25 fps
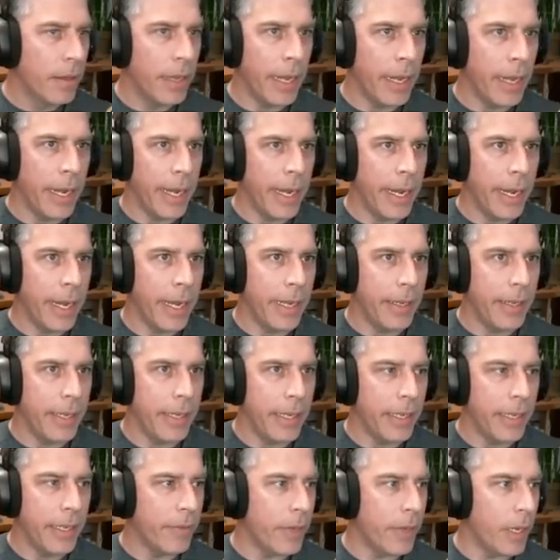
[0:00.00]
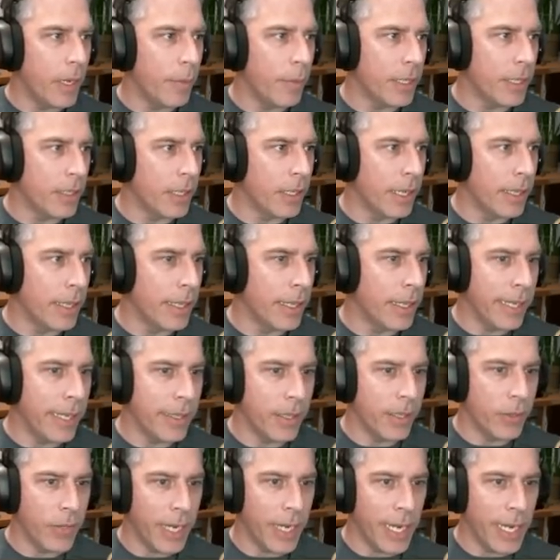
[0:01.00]
And he can very much not like the
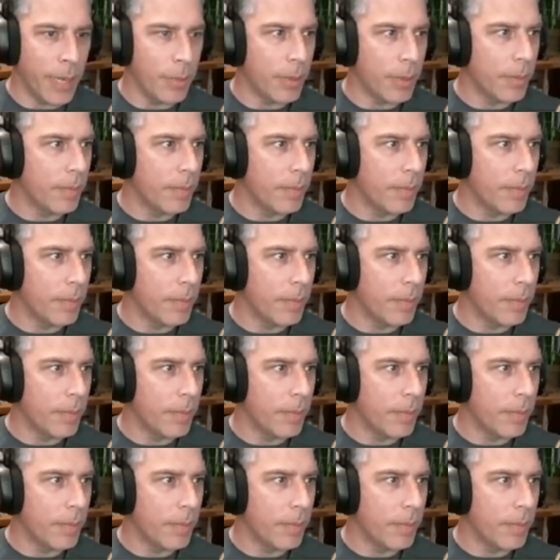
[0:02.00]
trap.